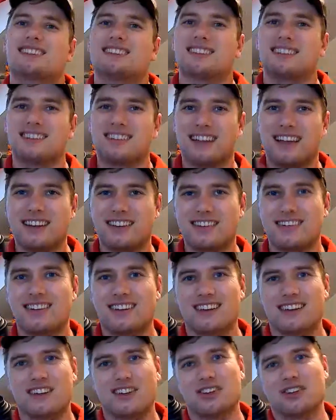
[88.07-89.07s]
Let's
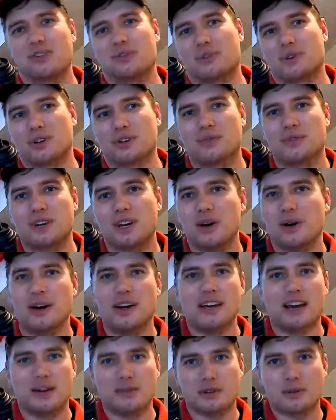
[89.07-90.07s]
see it. This is the first video I
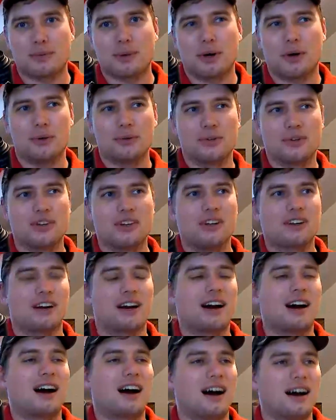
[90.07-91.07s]
ever posted
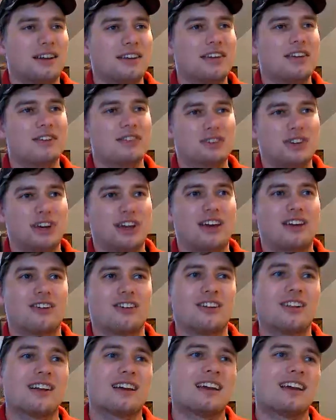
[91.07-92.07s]
on this
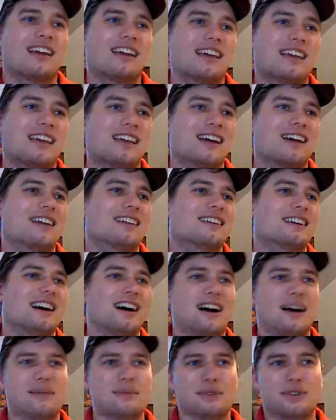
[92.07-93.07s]
channel, and
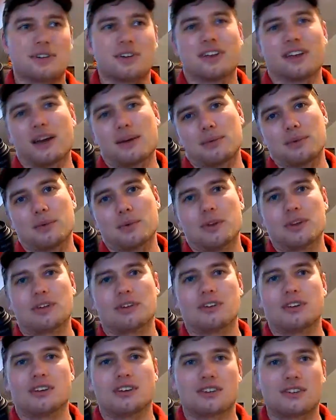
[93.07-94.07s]
I'm still happy with it
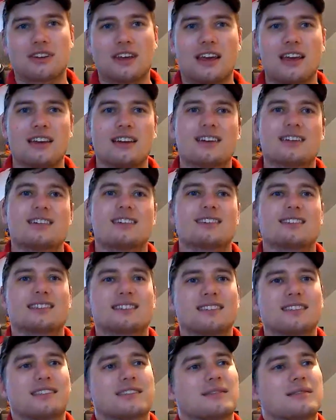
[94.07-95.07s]
to this day.
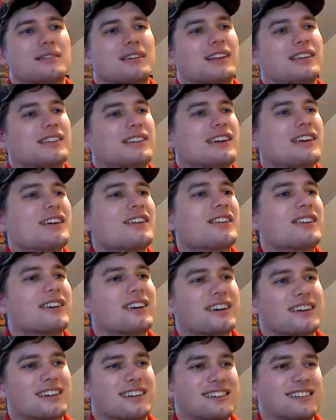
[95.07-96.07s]
Let's take a
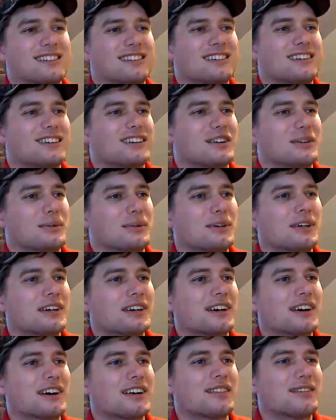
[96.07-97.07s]
look. Here we
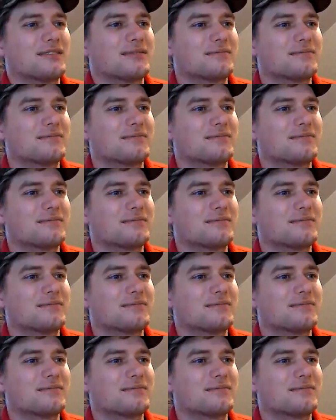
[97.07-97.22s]
go.